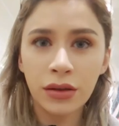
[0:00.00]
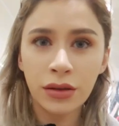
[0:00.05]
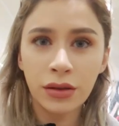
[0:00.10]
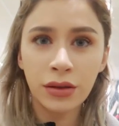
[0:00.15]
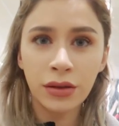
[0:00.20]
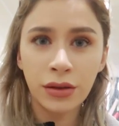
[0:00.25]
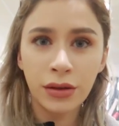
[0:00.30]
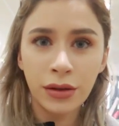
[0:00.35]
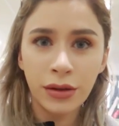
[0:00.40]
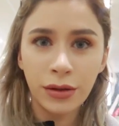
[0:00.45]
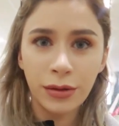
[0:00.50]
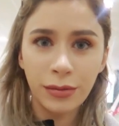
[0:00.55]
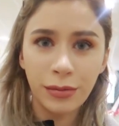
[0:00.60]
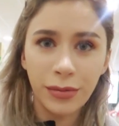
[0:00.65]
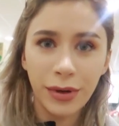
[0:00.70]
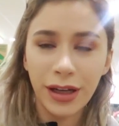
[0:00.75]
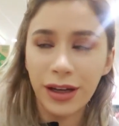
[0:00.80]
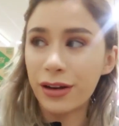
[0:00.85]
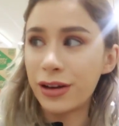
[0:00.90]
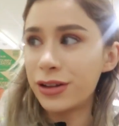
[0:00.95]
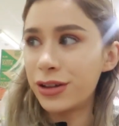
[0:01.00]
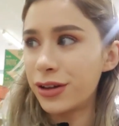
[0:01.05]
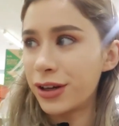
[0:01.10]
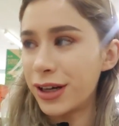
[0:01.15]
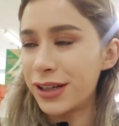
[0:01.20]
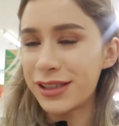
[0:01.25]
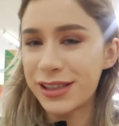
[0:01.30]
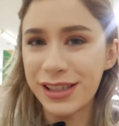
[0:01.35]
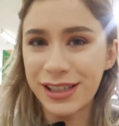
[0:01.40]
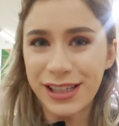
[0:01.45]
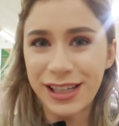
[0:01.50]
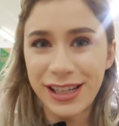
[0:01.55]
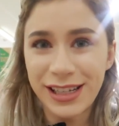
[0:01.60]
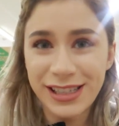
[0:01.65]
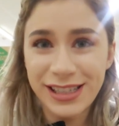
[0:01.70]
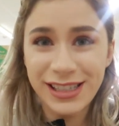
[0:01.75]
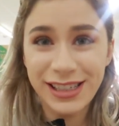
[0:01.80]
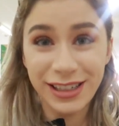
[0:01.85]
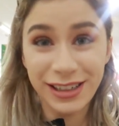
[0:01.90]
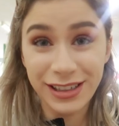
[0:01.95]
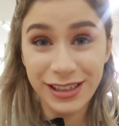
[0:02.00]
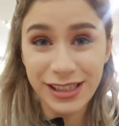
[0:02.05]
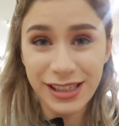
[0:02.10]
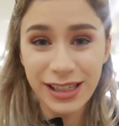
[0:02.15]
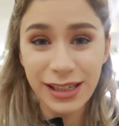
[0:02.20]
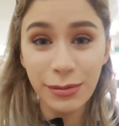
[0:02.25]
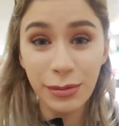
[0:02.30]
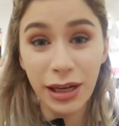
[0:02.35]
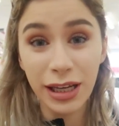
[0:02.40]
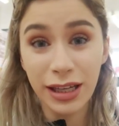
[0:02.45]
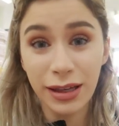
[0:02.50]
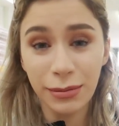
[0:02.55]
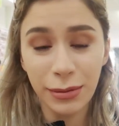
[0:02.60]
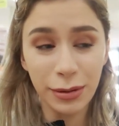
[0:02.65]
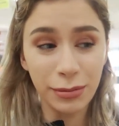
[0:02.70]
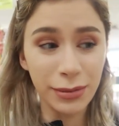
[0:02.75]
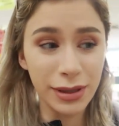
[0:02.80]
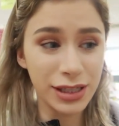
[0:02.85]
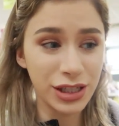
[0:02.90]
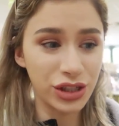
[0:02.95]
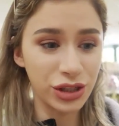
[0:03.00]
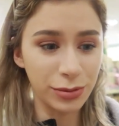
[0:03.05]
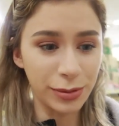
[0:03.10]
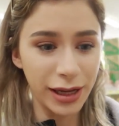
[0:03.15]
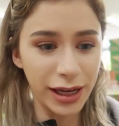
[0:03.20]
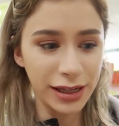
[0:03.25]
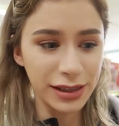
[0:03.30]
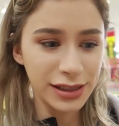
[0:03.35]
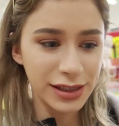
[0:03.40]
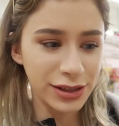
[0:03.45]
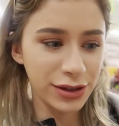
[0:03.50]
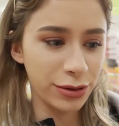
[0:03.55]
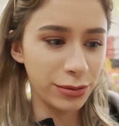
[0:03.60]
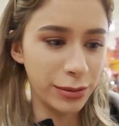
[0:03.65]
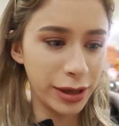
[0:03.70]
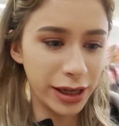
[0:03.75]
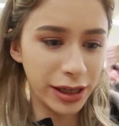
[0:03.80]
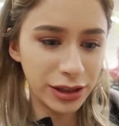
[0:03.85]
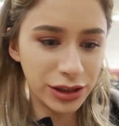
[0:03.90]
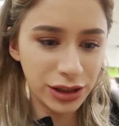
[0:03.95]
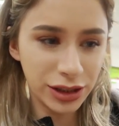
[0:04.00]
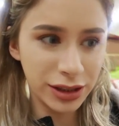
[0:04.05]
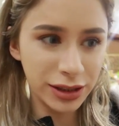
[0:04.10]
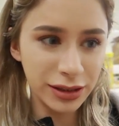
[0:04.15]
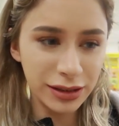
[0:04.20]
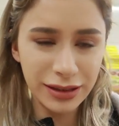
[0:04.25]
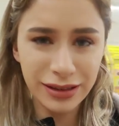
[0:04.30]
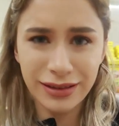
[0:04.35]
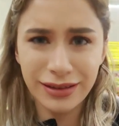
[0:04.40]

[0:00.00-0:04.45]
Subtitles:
Oh my god, you guys, this is seriously making me miss Japan so much.